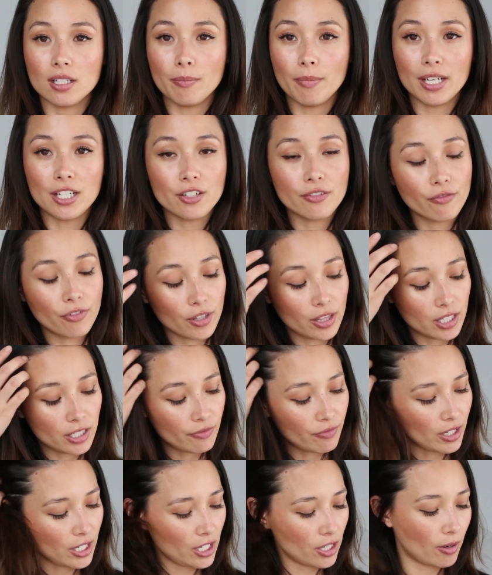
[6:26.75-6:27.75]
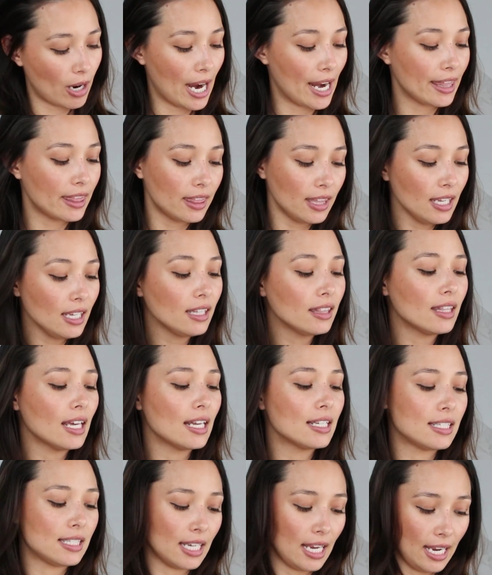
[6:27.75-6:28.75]
to mention for this video, I think
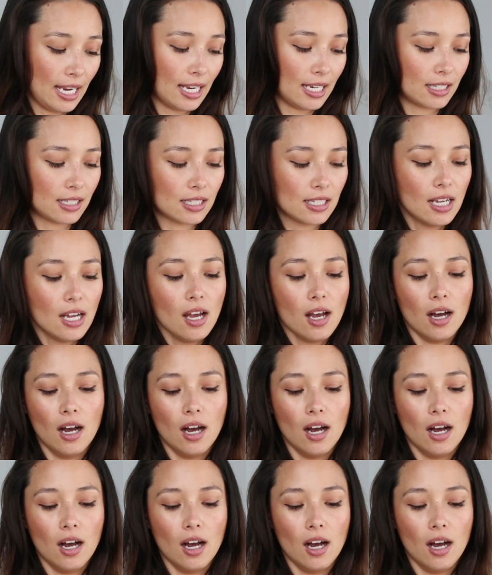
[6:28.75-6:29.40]
that's it.